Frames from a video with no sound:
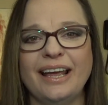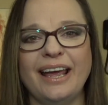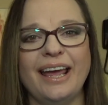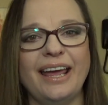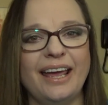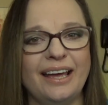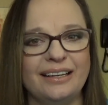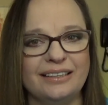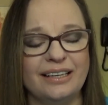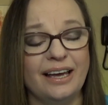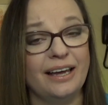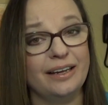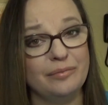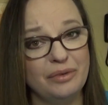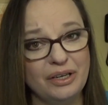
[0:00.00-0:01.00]
and
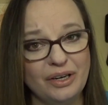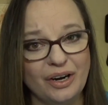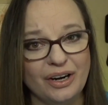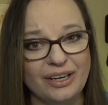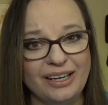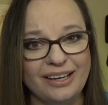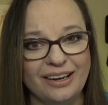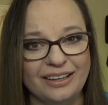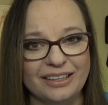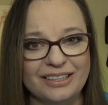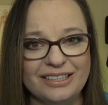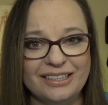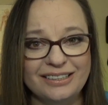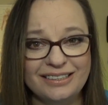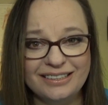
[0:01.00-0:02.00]
I am a
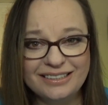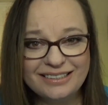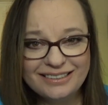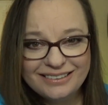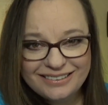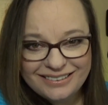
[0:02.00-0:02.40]
cardiologist.